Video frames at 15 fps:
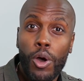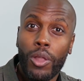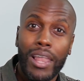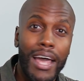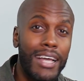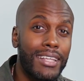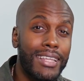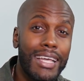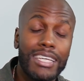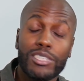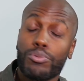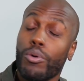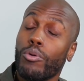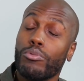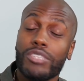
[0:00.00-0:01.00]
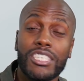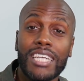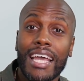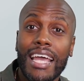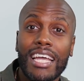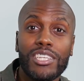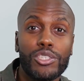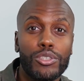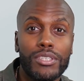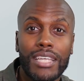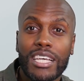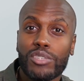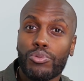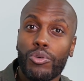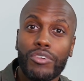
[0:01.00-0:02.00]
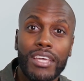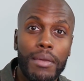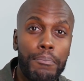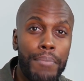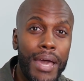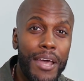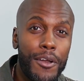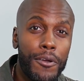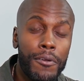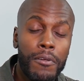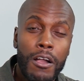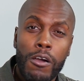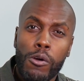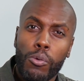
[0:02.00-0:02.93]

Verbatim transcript: like things won't change or things won't get better,